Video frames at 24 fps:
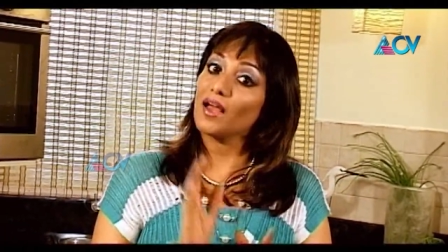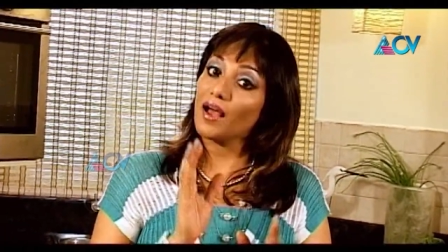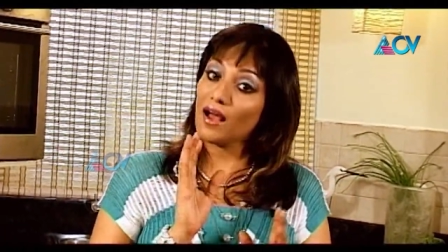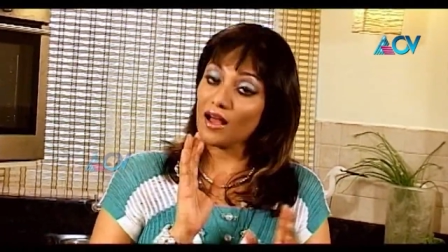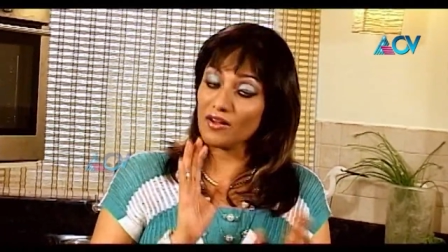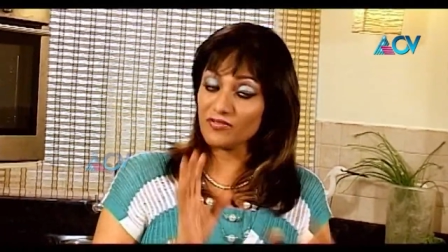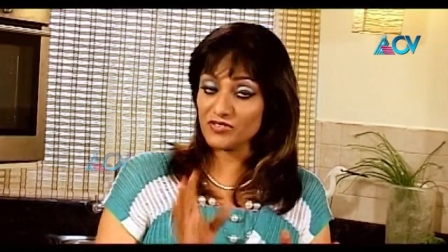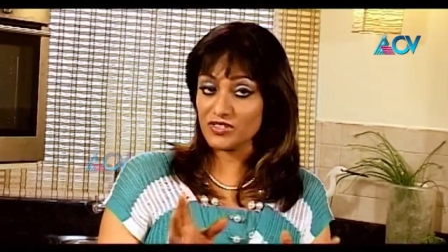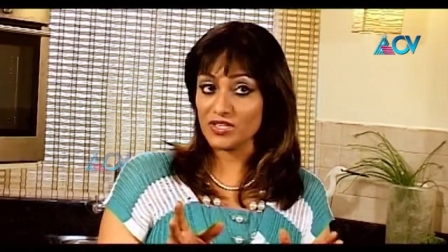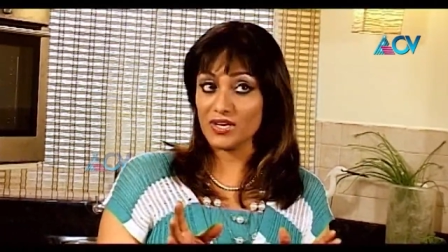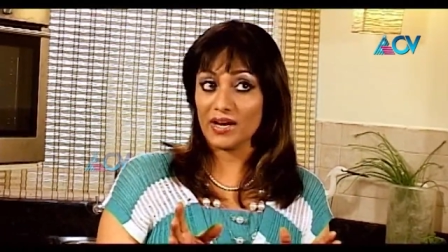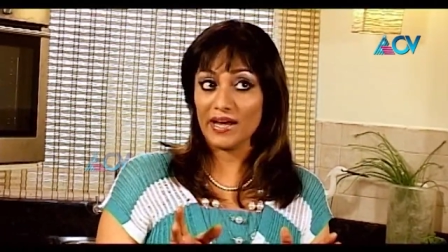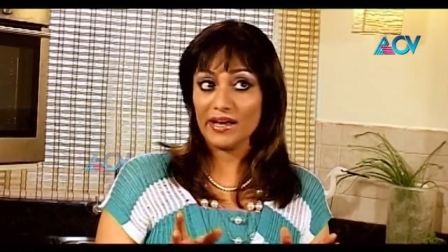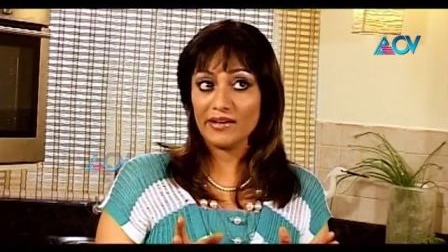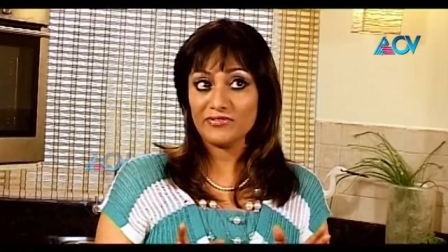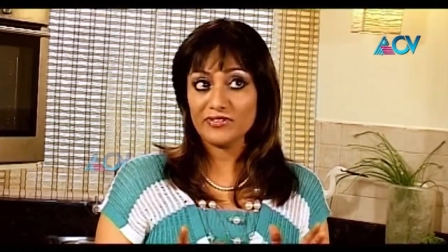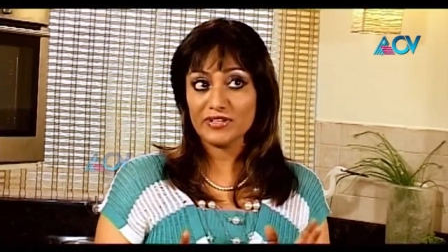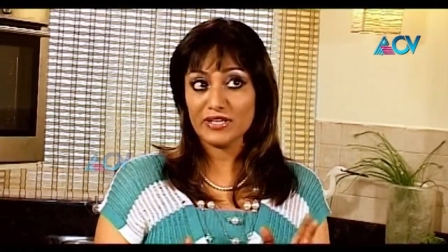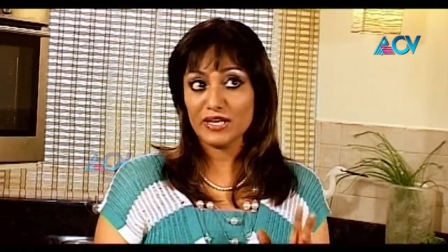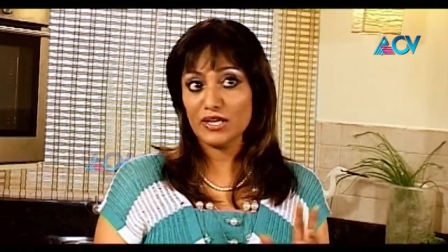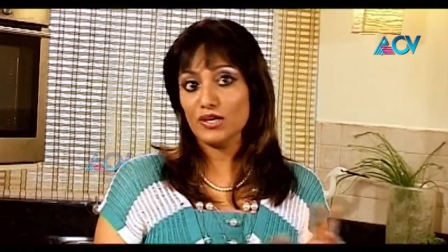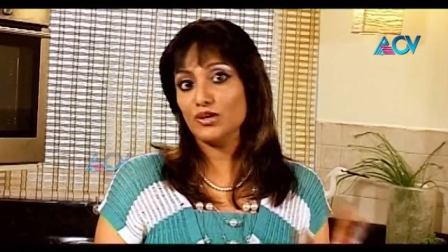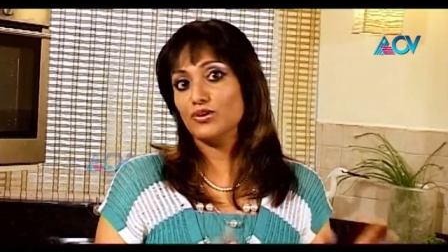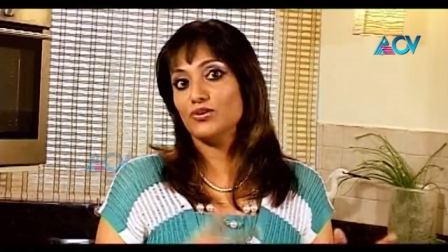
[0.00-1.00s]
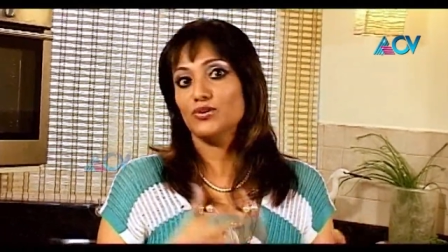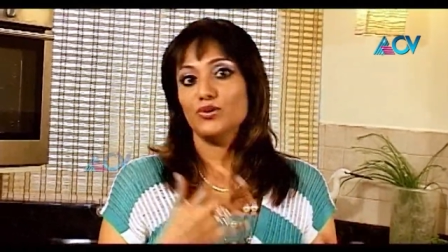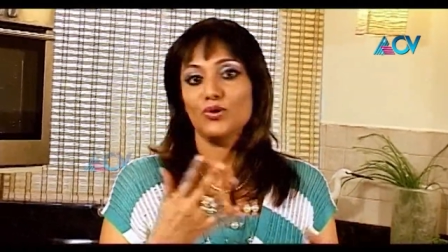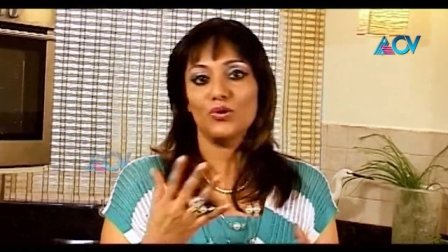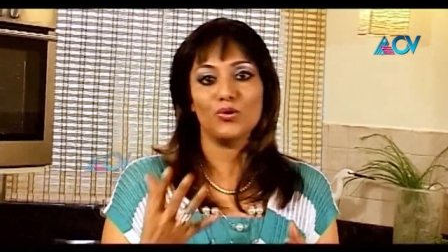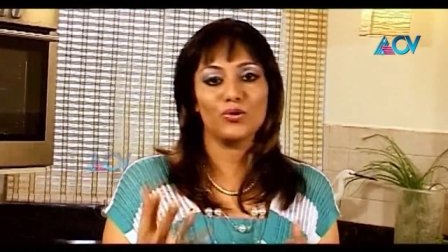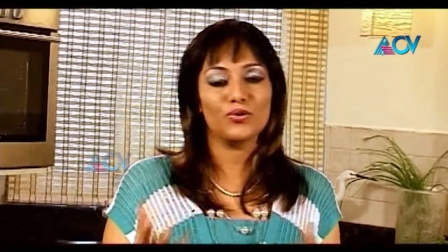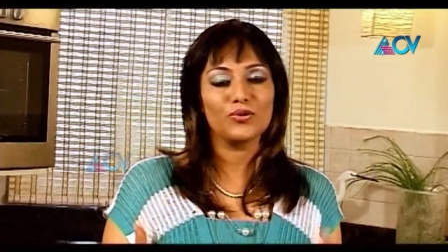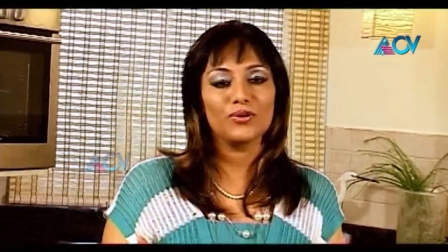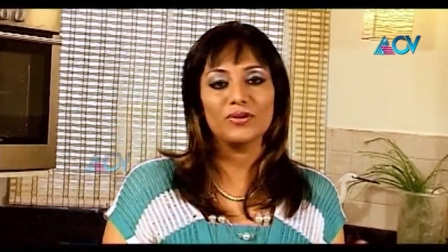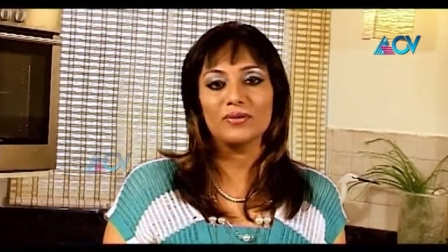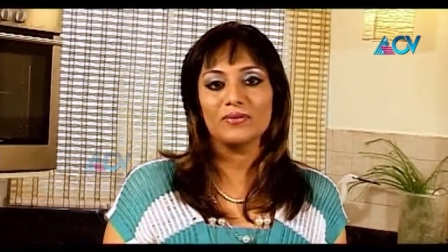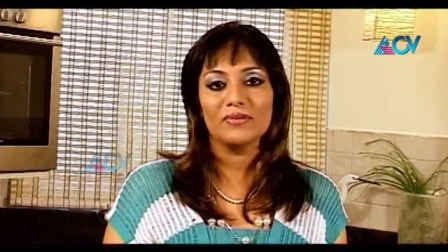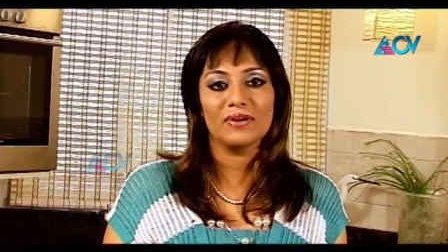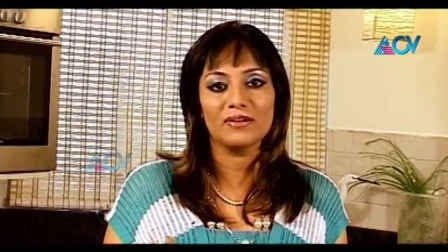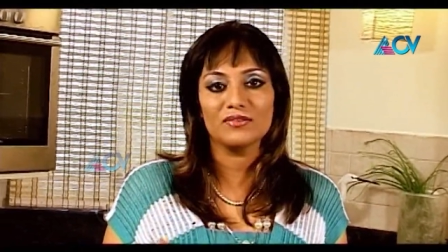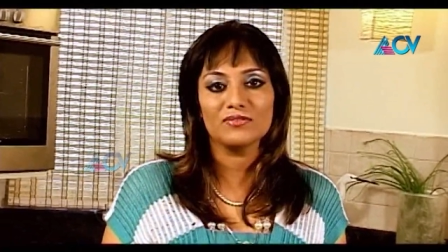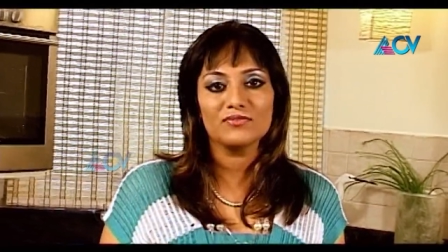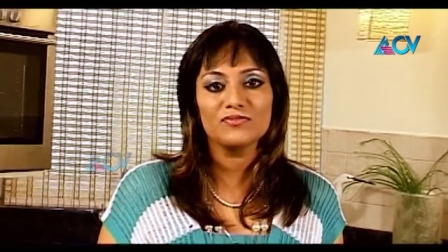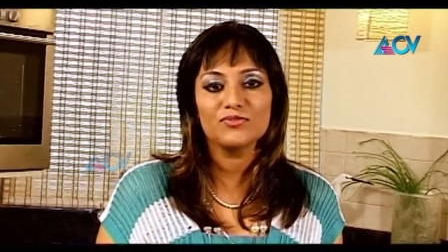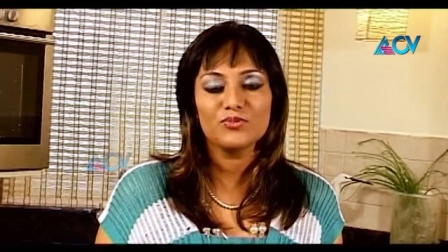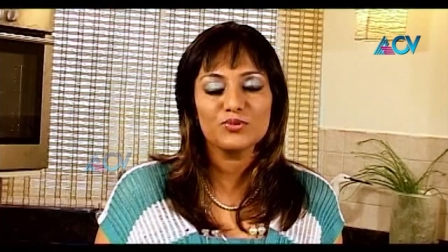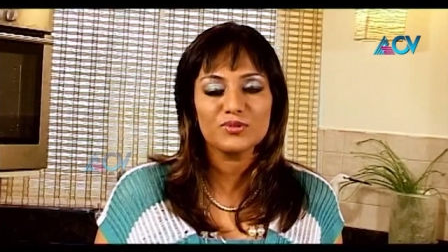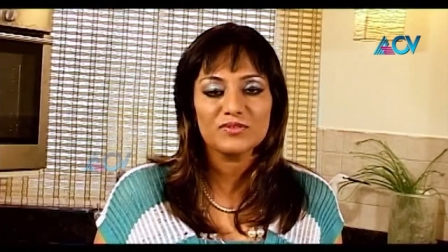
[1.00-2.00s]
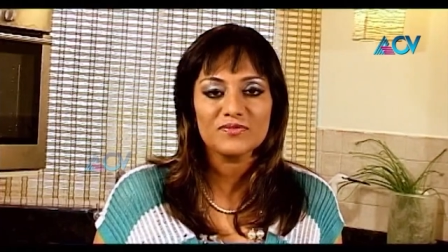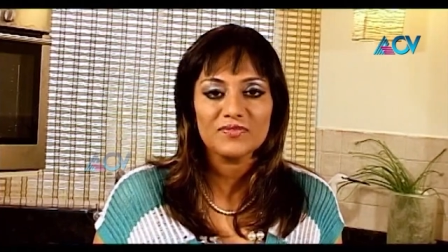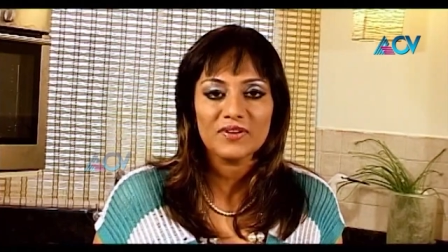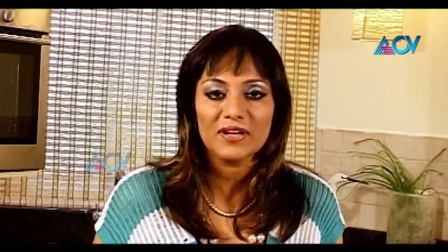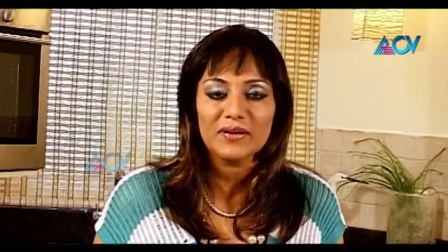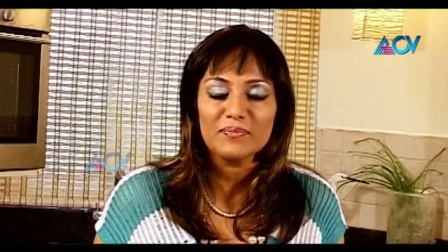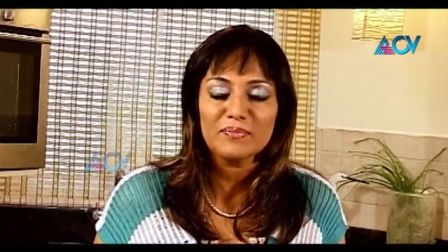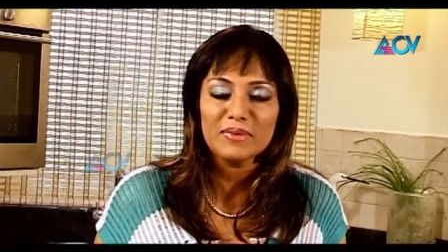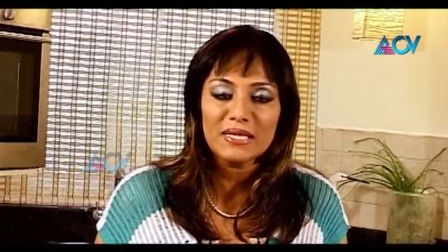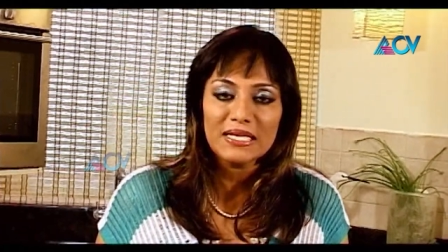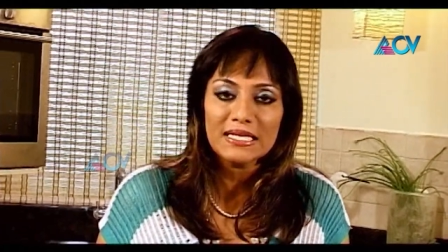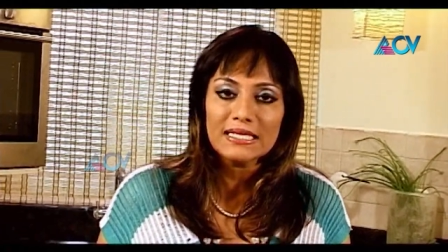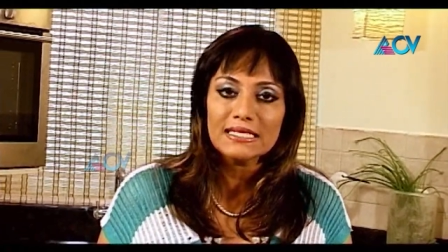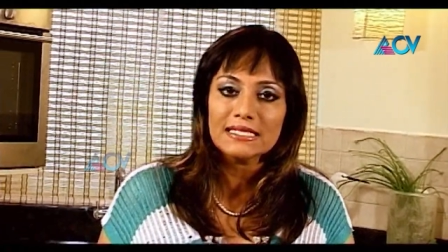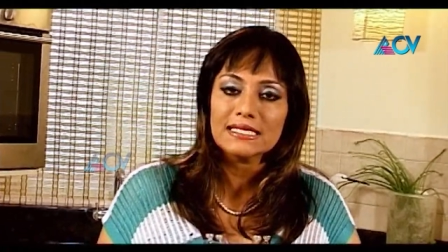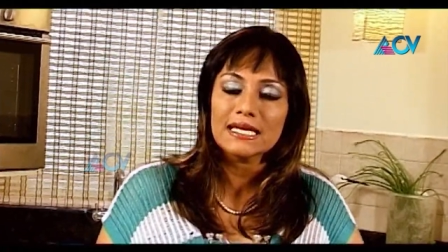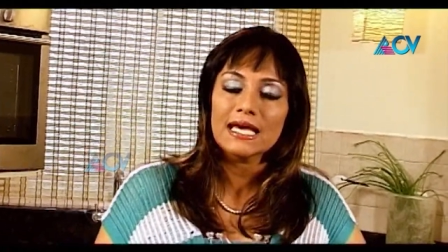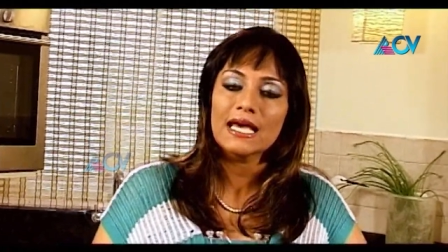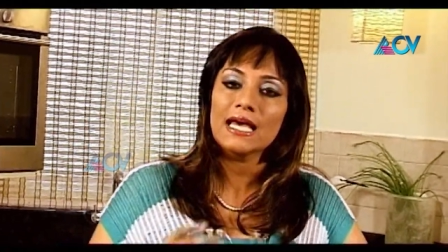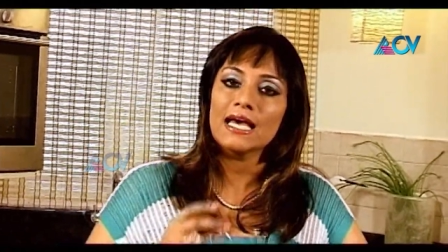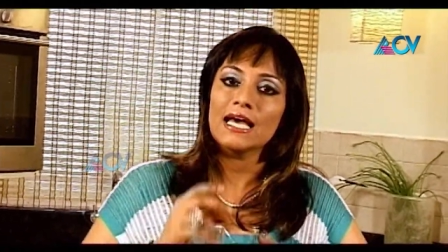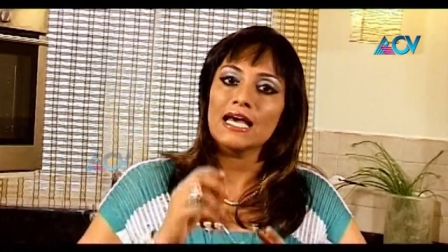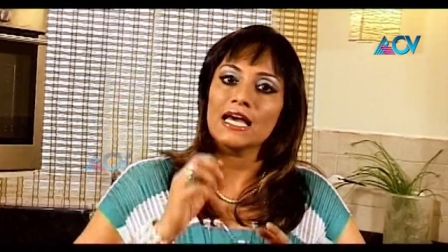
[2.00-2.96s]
after half an hour or around 45 minutes